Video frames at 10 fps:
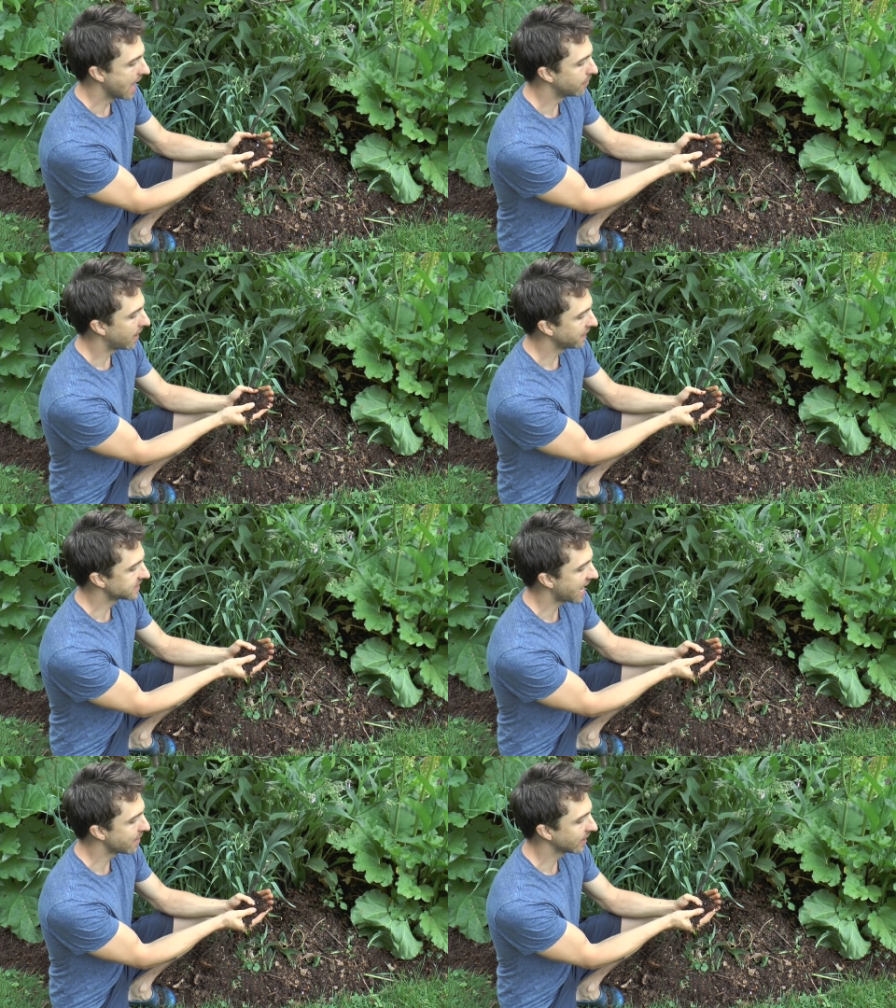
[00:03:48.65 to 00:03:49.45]
and by the
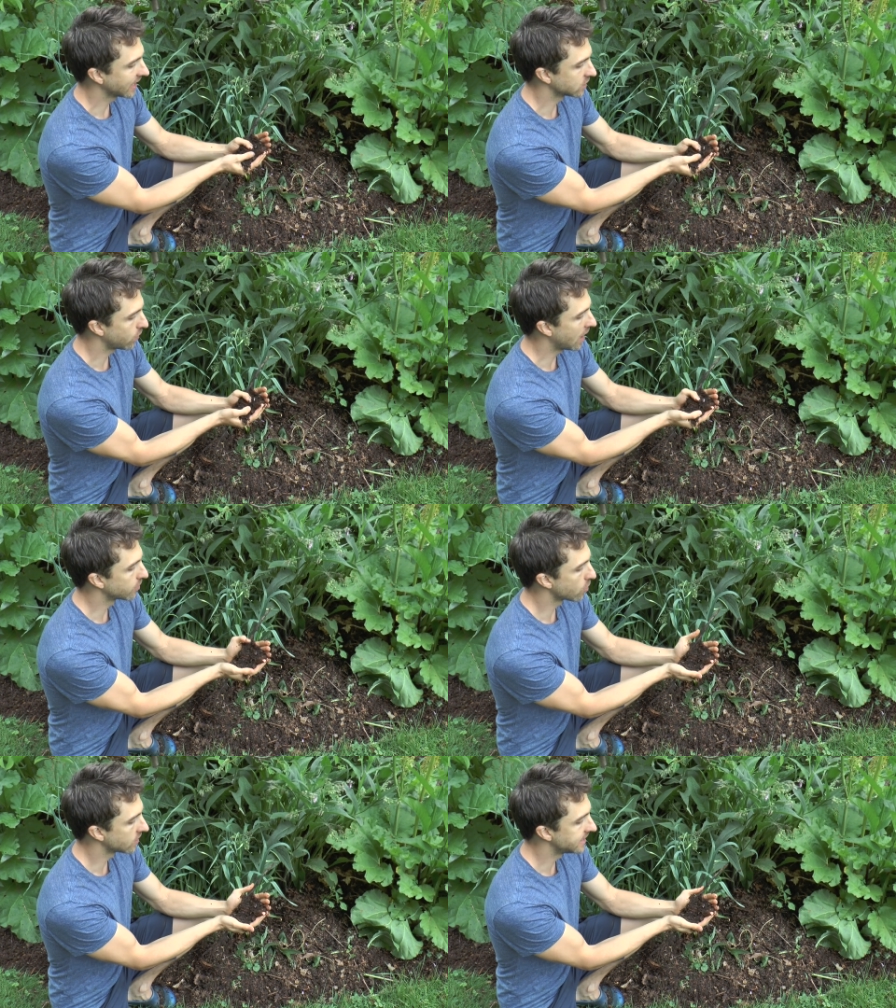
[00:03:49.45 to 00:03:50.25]
time it gets well
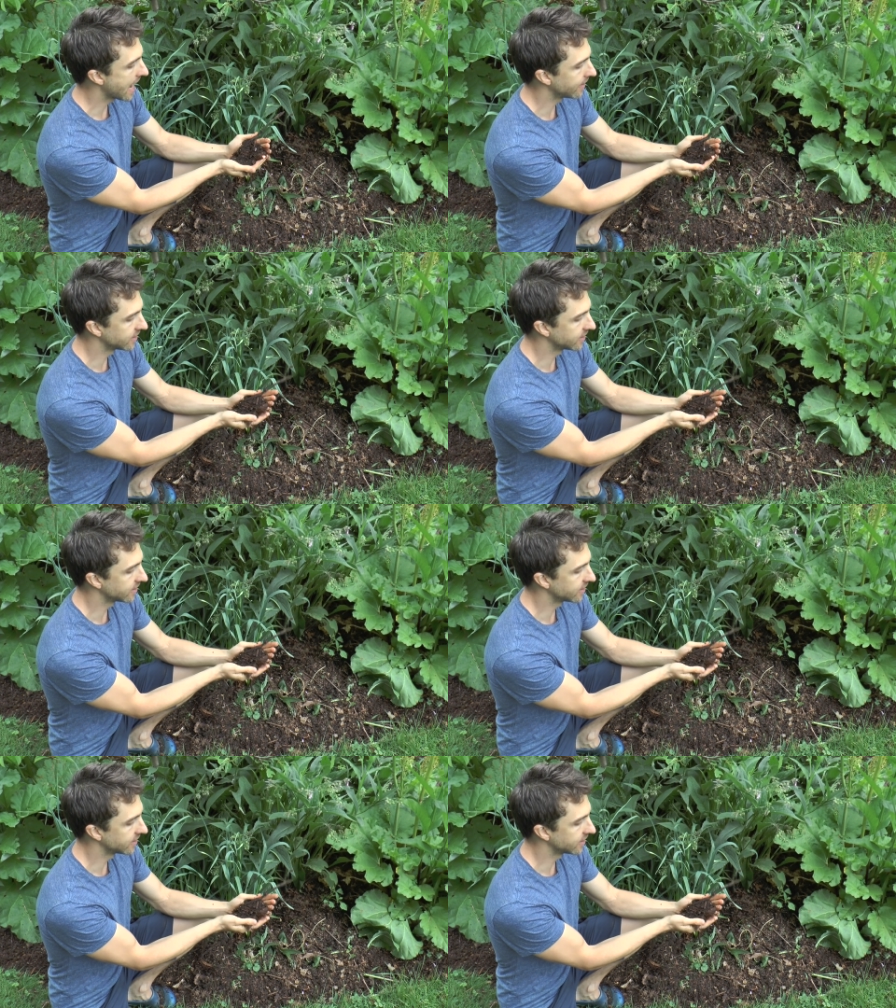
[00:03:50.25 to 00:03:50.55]
broken down,